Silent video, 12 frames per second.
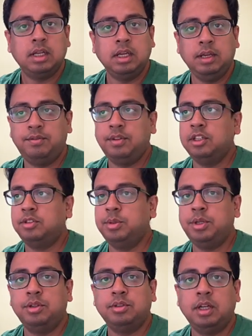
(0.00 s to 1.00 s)
If this
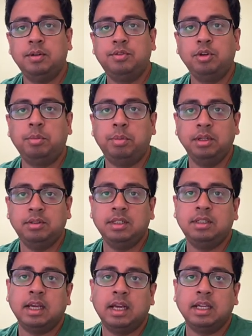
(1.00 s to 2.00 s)
video is helpful, please
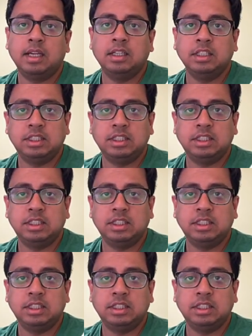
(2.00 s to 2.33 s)
hit the icon,